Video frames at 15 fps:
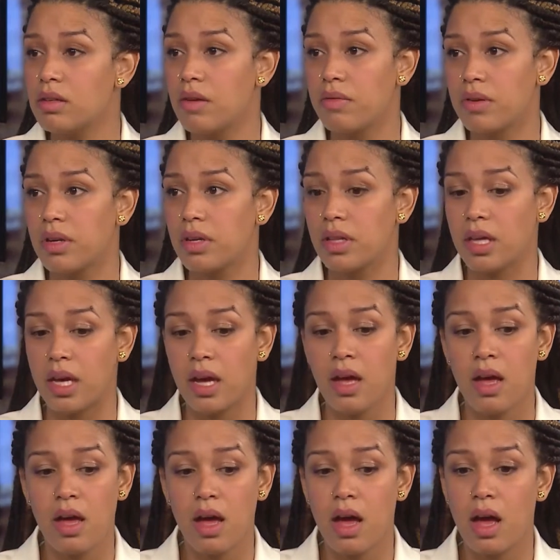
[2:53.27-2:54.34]
definitely.
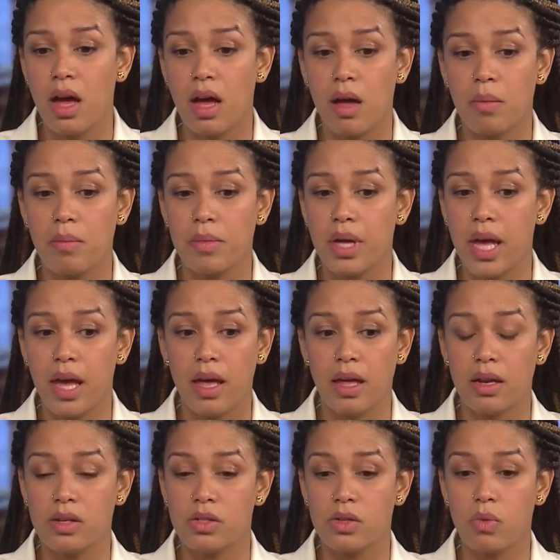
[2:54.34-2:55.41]

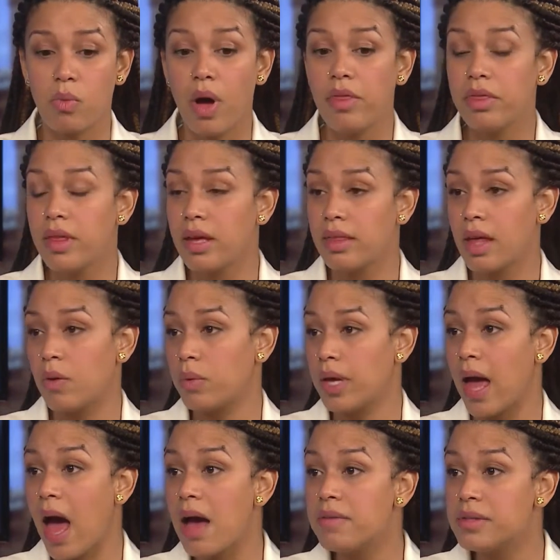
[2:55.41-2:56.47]
And one thing that we
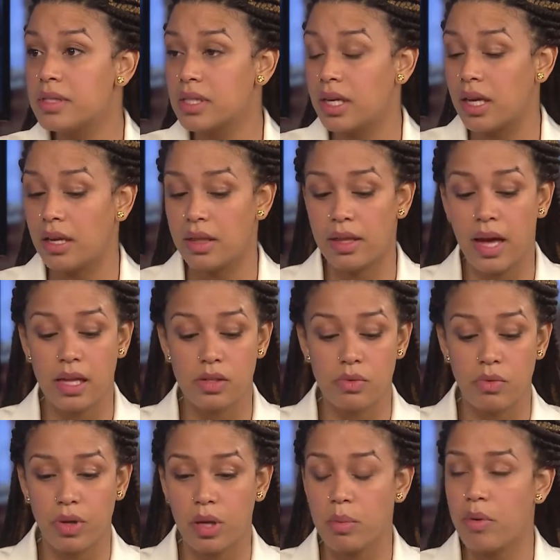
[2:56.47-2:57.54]
have seen
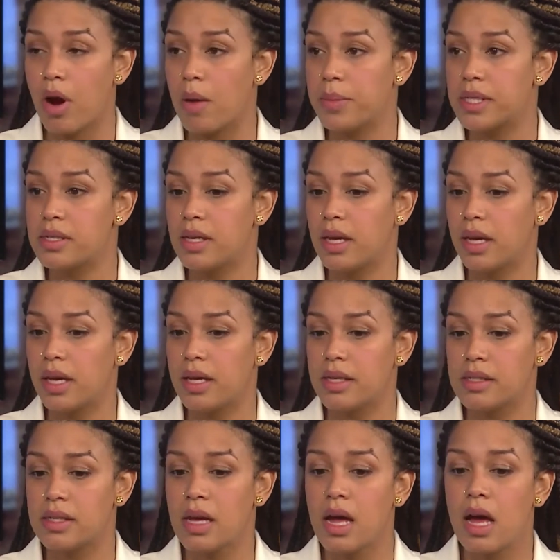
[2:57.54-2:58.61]
that's really promising
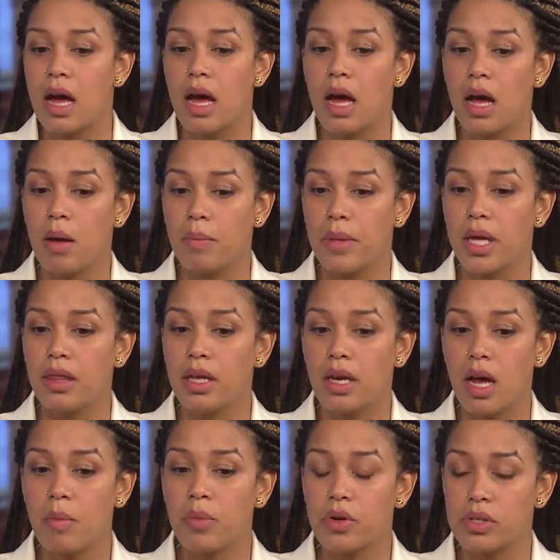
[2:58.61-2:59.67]
is in the
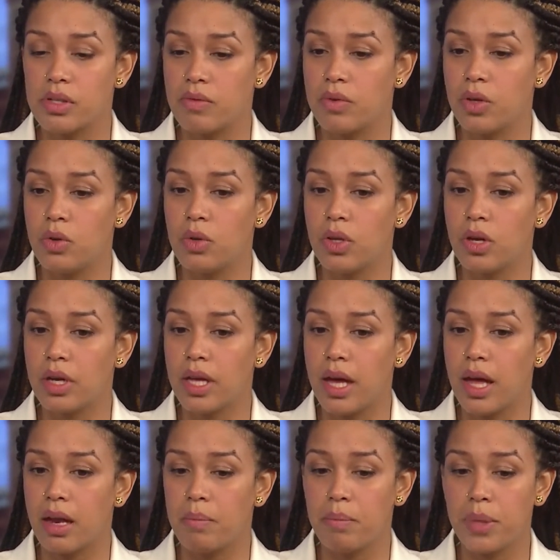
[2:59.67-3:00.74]
numbers, if you look
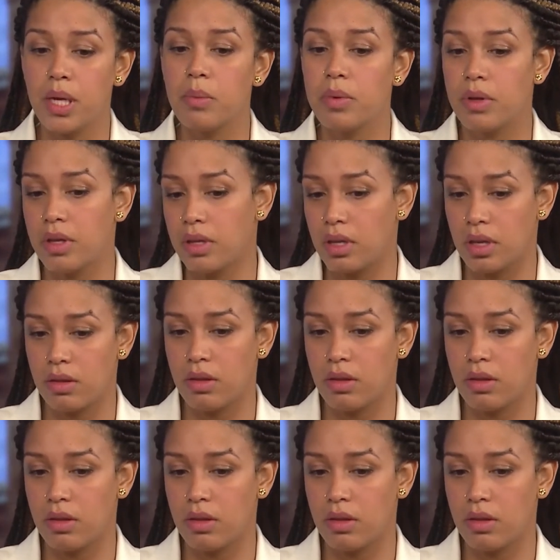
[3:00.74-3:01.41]
at people in the